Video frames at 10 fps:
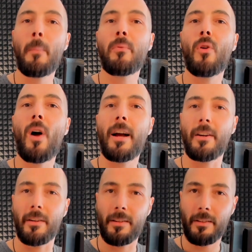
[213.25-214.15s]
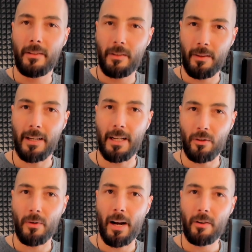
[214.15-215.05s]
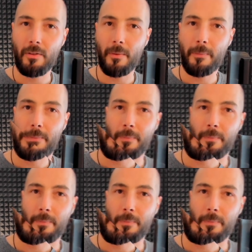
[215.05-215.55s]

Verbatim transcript: prior to the interaction.